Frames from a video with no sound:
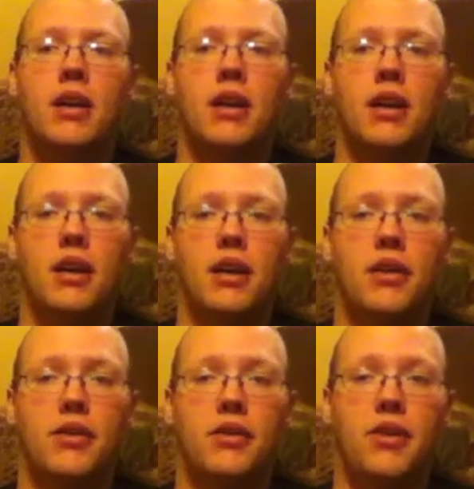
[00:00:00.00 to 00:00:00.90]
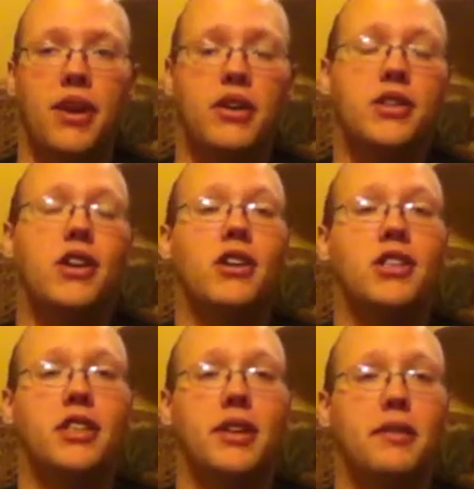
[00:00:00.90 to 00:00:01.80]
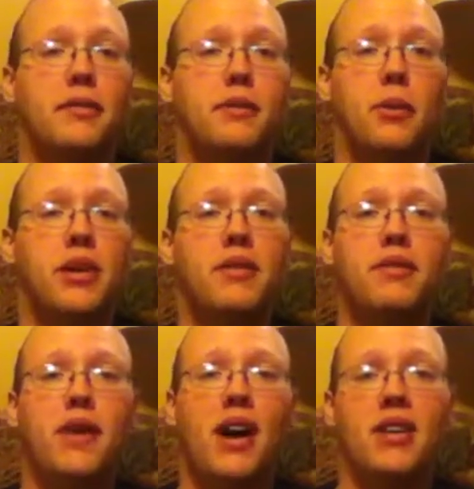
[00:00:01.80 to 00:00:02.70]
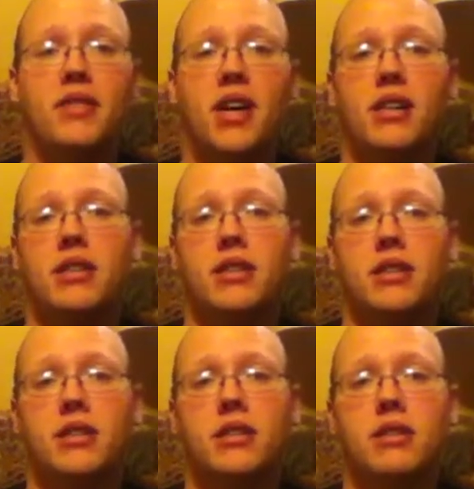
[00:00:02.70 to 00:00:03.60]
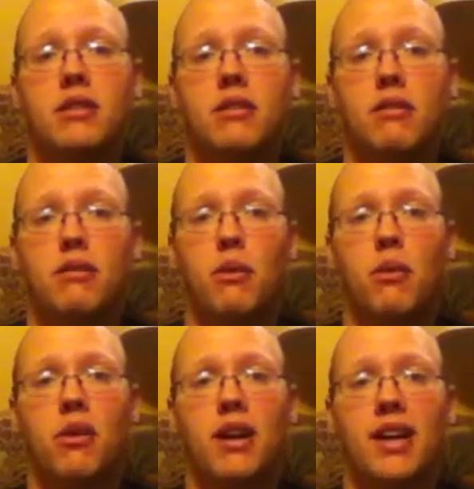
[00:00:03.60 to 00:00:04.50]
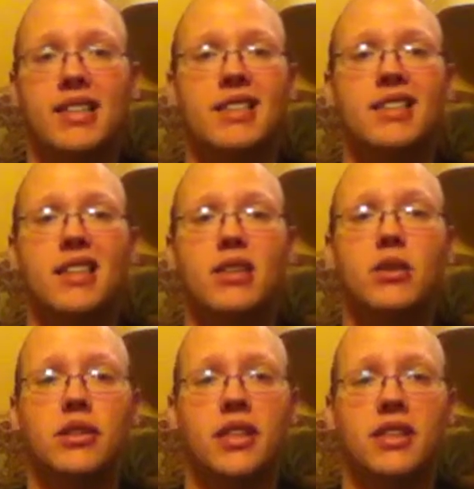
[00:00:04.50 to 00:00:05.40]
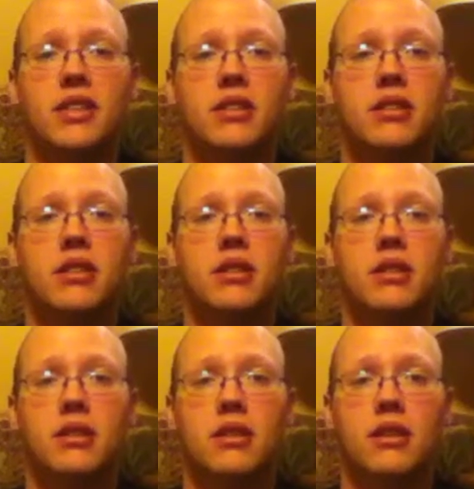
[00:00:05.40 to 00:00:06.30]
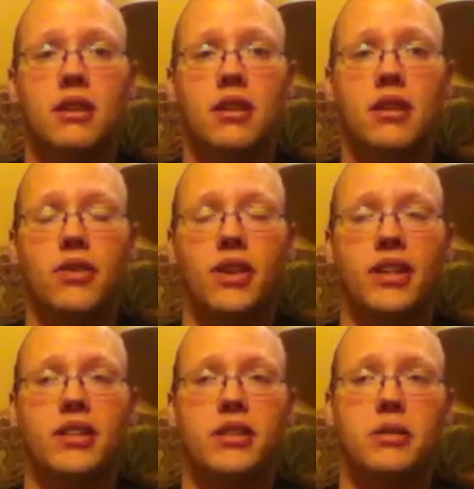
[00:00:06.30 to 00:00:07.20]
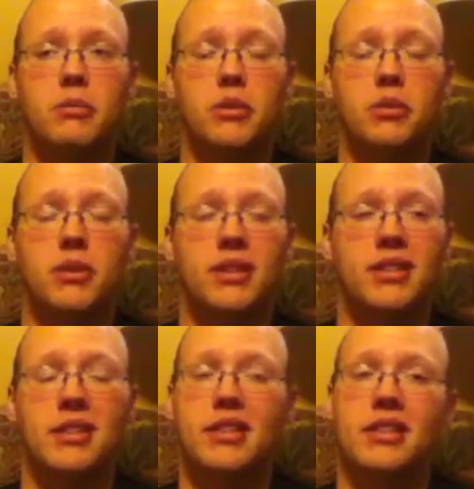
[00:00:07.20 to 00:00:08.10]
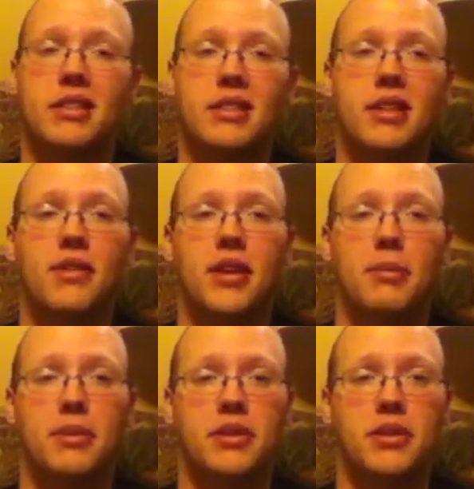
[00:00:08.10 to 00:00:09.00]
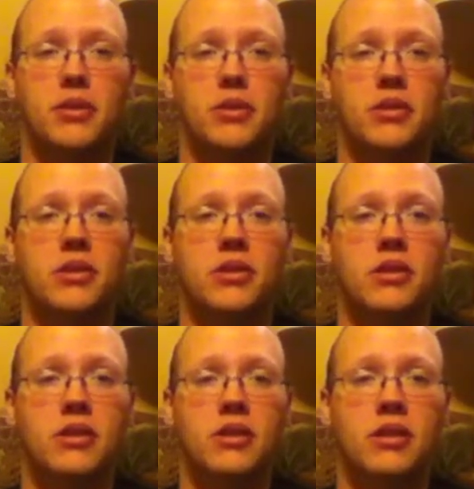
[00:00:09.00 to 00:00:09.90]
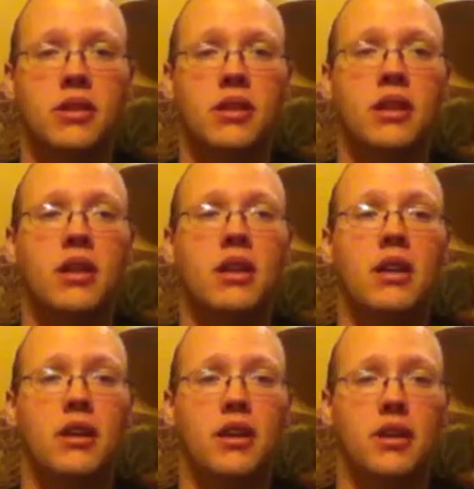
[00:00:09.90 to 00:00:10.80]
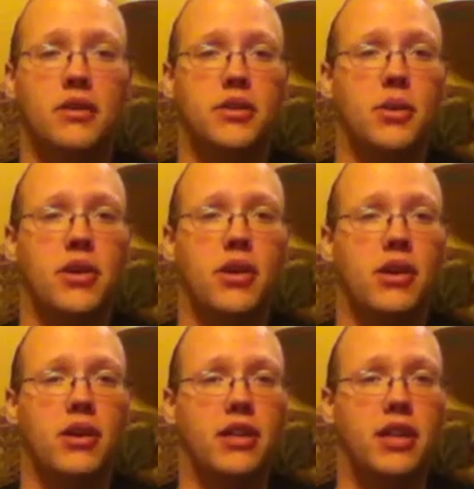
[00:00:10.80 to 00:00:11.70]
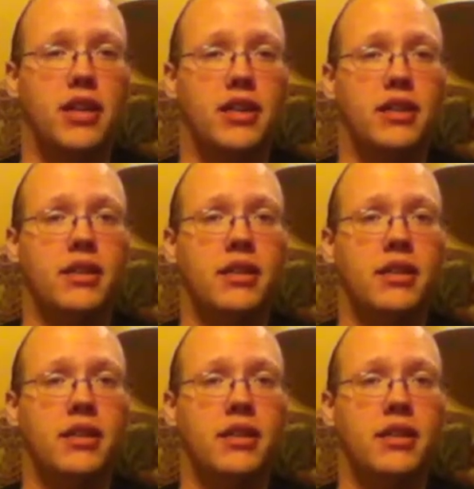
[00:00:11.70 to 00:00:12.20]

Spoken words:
They're charging $45 for a single disc that is between 6 and 7 episodes of Sword Art Online